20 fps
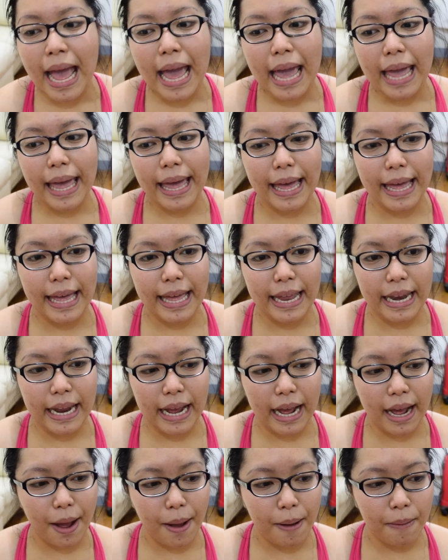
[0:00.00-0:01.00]
and
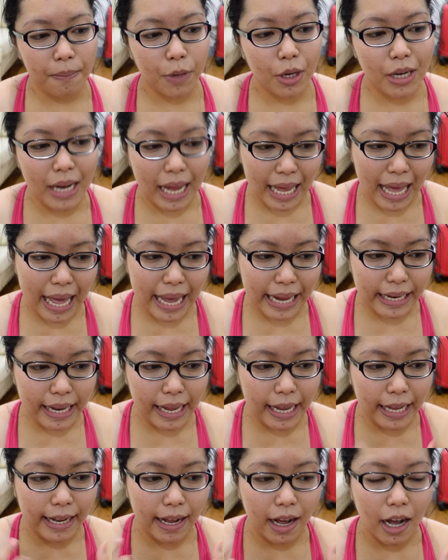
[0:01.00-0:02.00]
today I
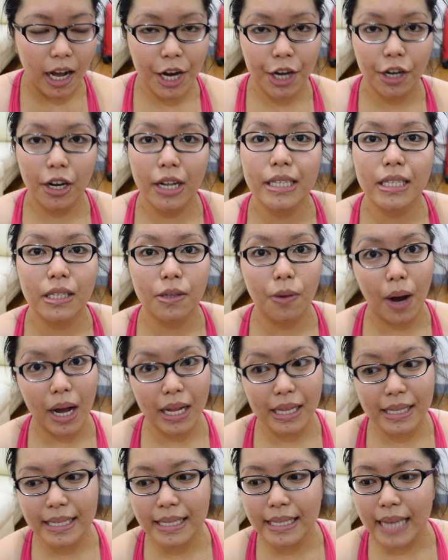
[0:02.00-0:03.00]
did 100
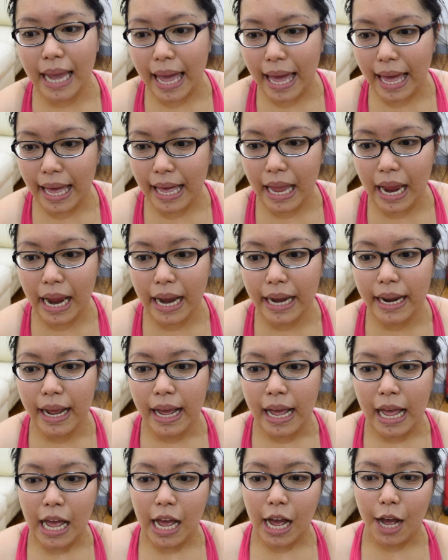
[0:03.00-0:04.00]
squats and
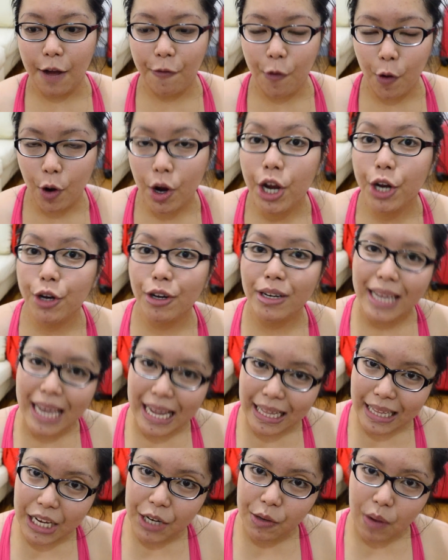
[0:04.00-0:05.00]
a 480
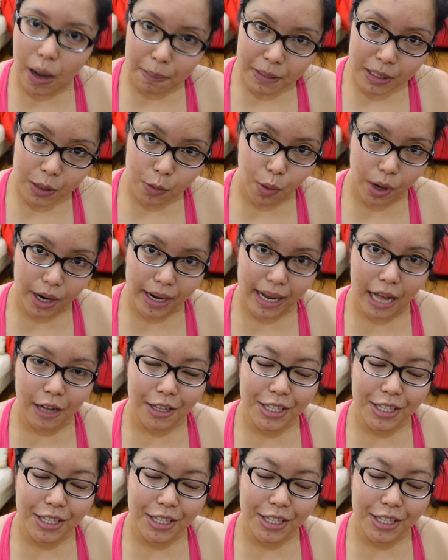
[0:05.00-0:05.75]
reps workout.